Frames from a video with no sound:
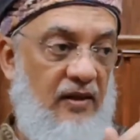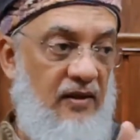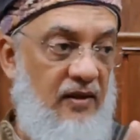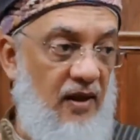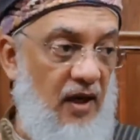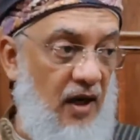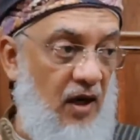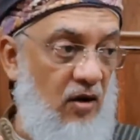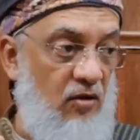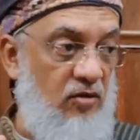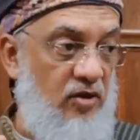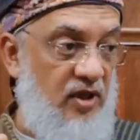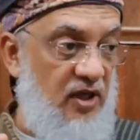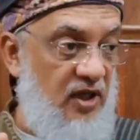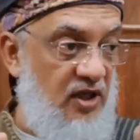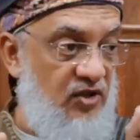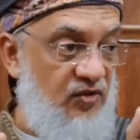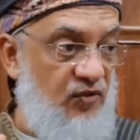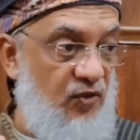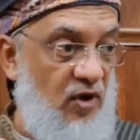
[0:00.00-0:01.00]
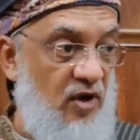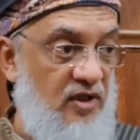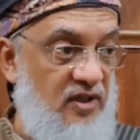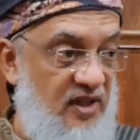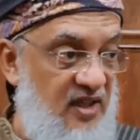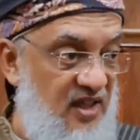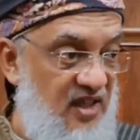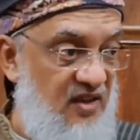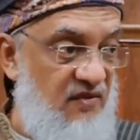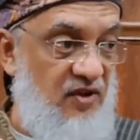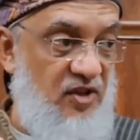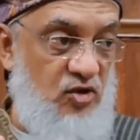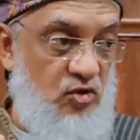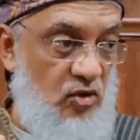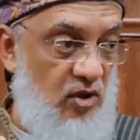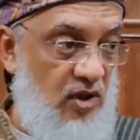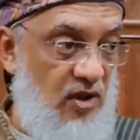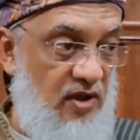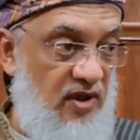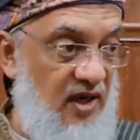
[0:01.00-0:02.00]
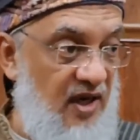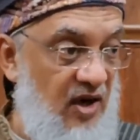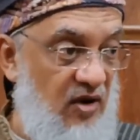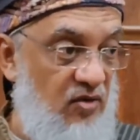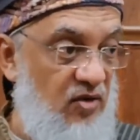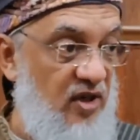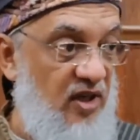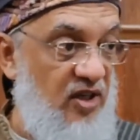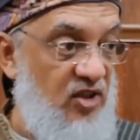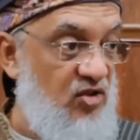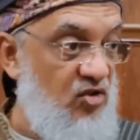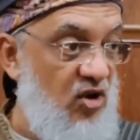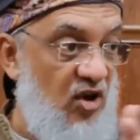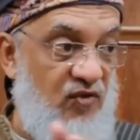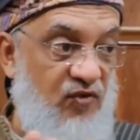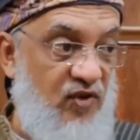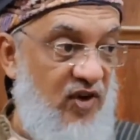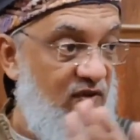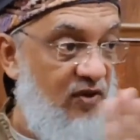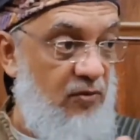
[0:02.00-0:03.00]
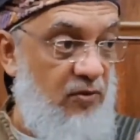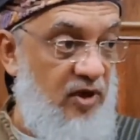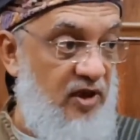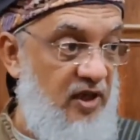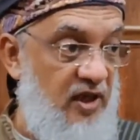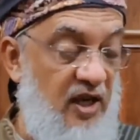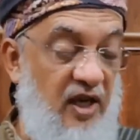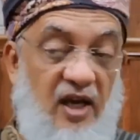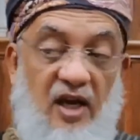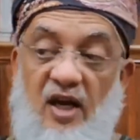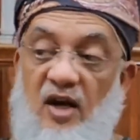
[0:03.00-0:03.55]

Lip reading: The accounting is for the individual. The accounting is not for everybody.